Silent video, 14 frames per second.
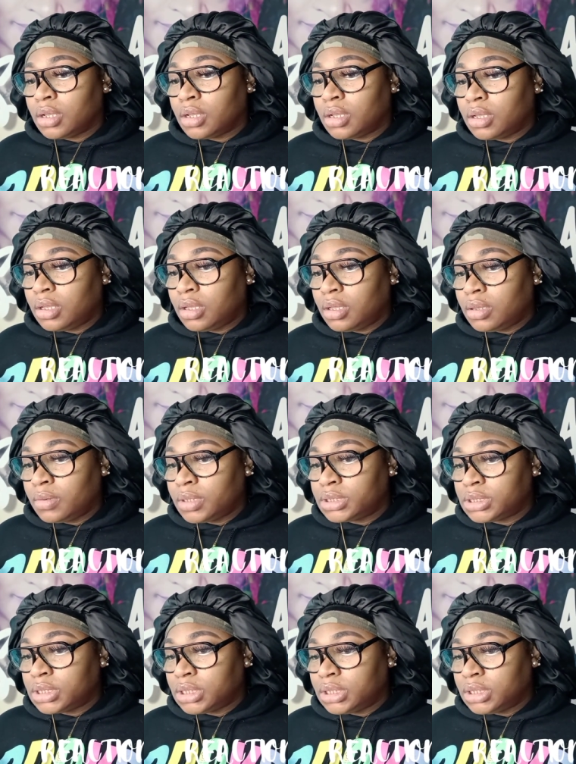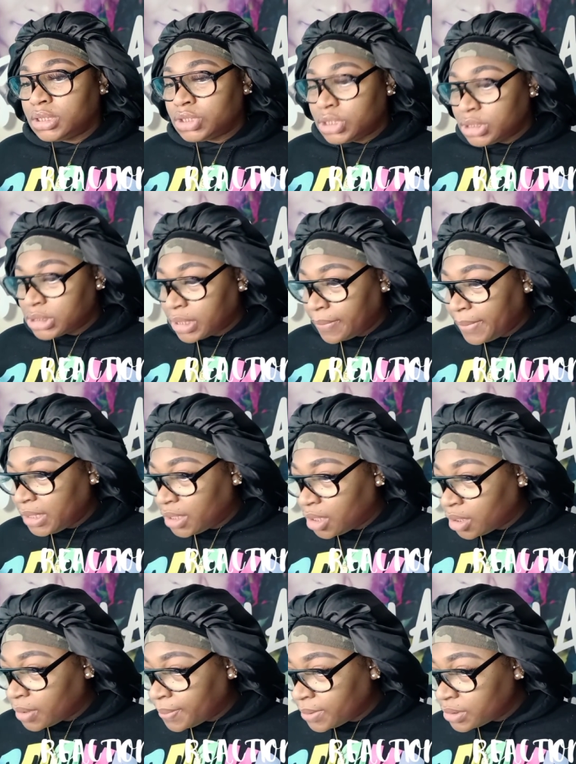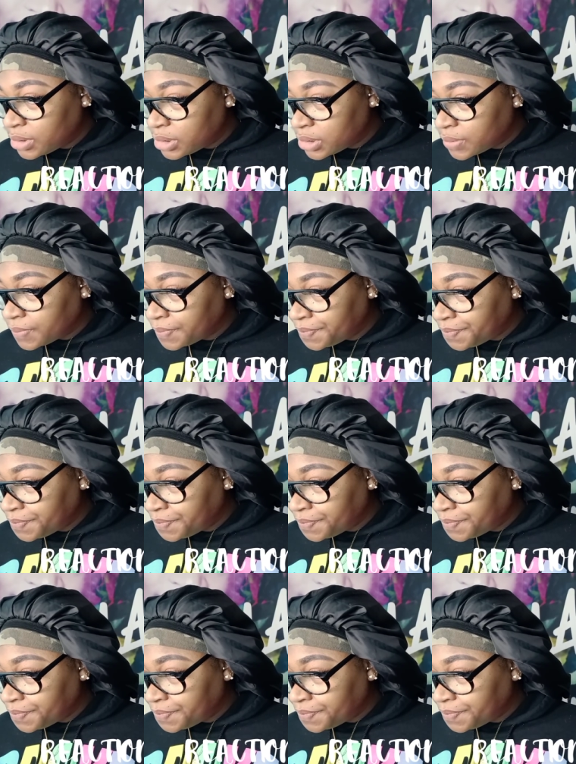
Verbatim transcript: Um, let's see. Did she send me doubles?